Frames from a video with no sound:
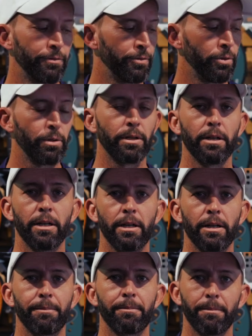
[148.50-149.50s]
for
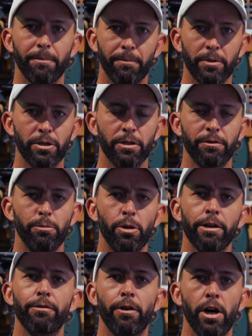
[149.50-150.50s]
the sort of more
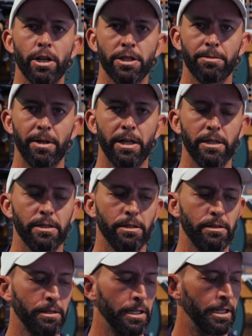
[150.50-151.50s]
advanced
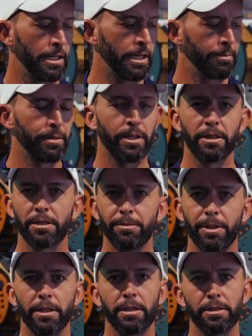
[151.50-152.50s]
players, upper
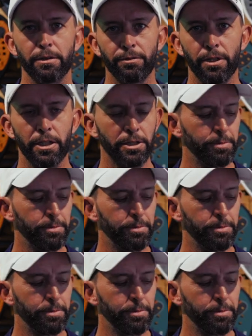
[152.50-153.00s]
intermediate advanced